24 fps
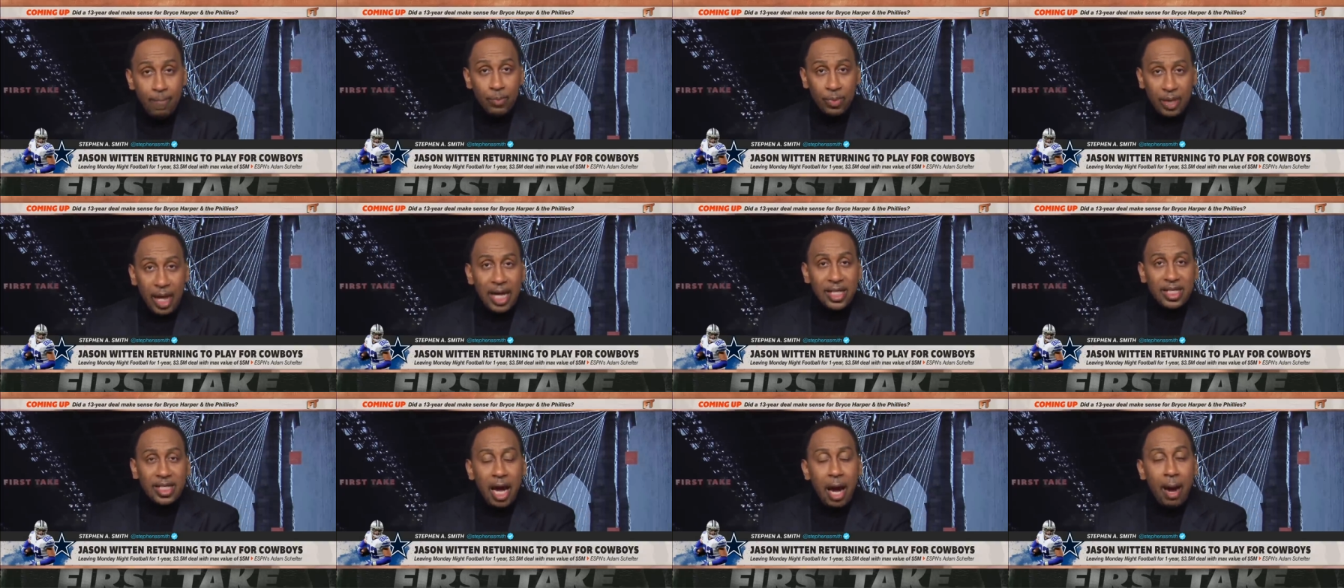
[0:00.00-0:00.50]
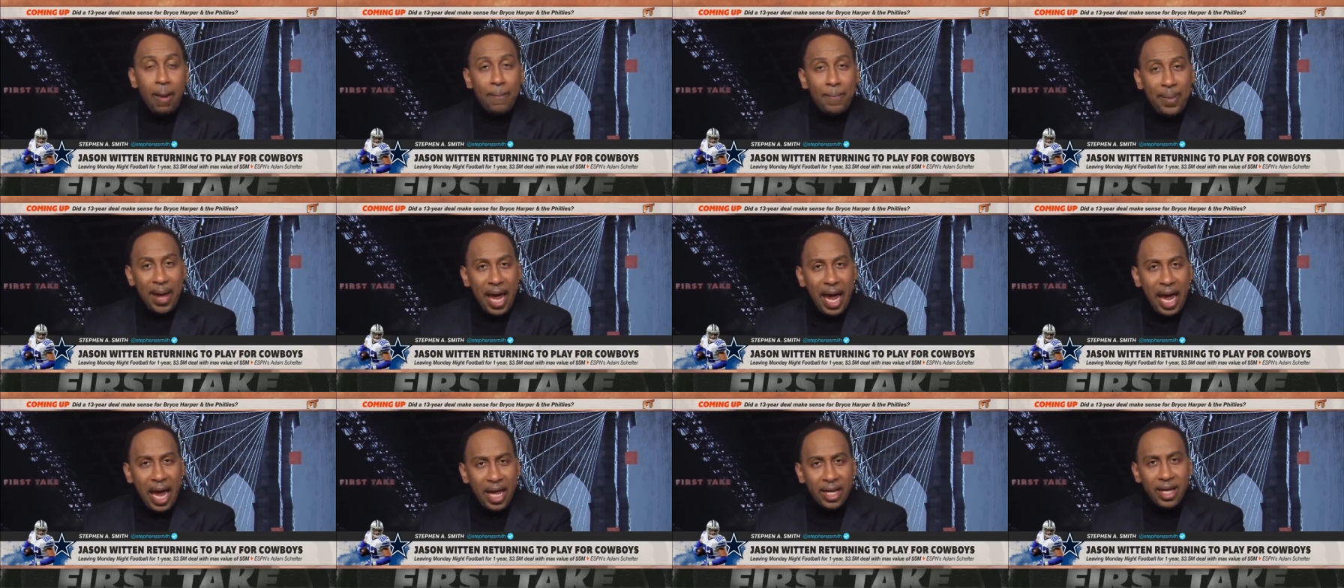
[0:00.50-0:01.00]
That's how
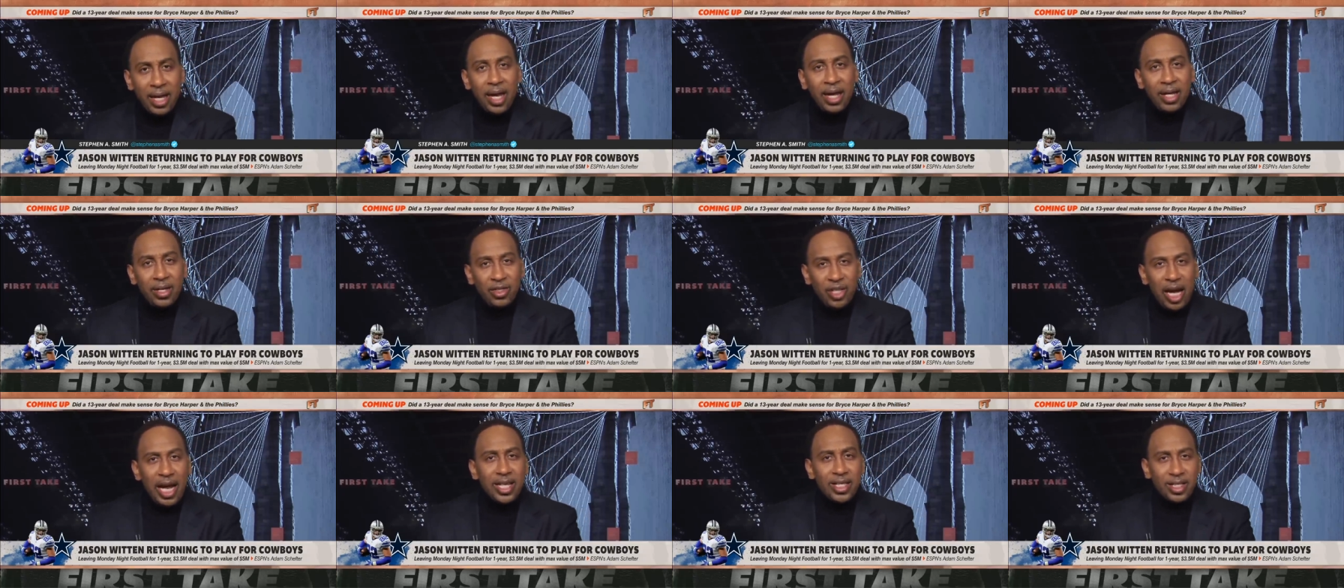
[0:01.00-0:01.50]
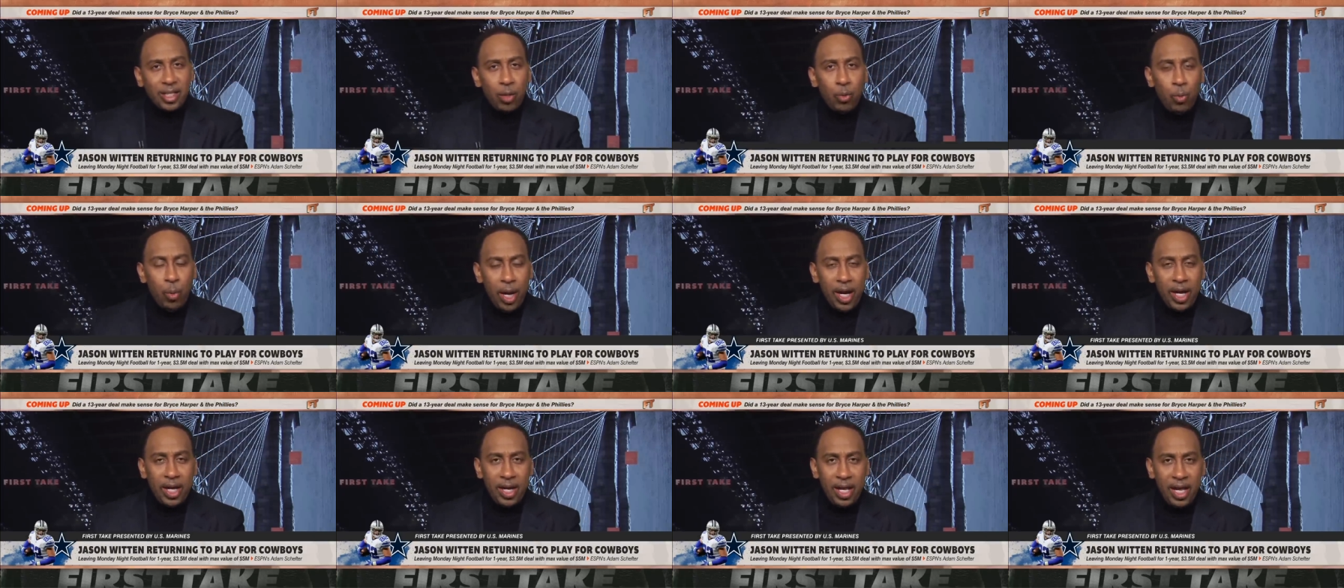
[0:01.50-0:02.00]
bad Jason
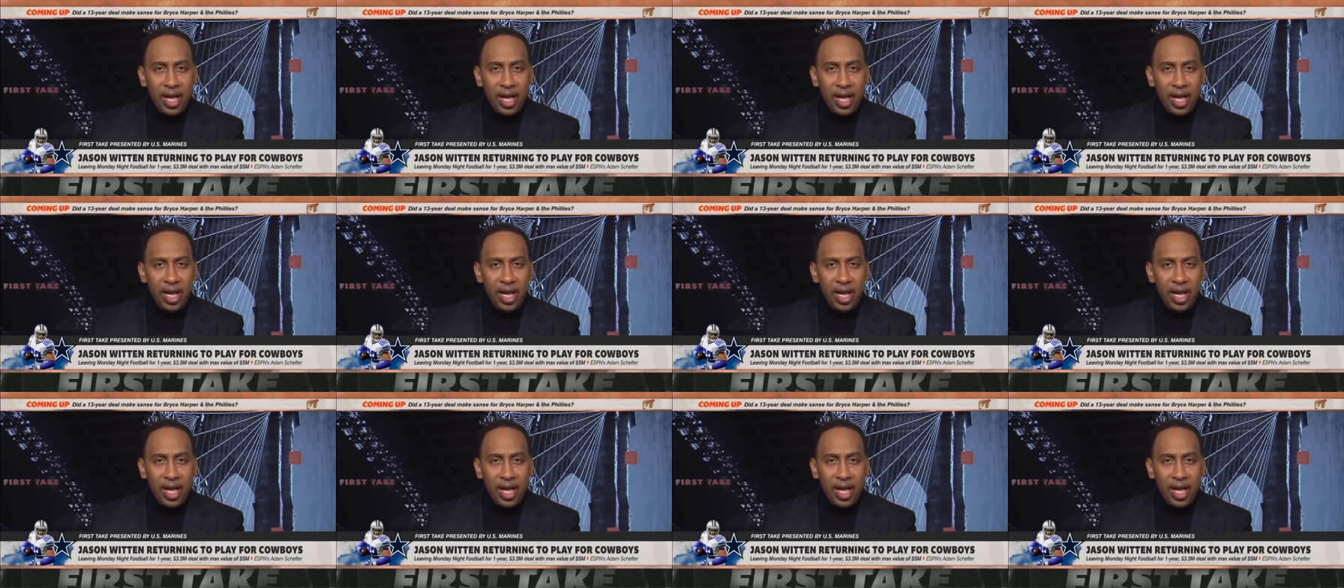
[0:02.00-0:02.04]
Witten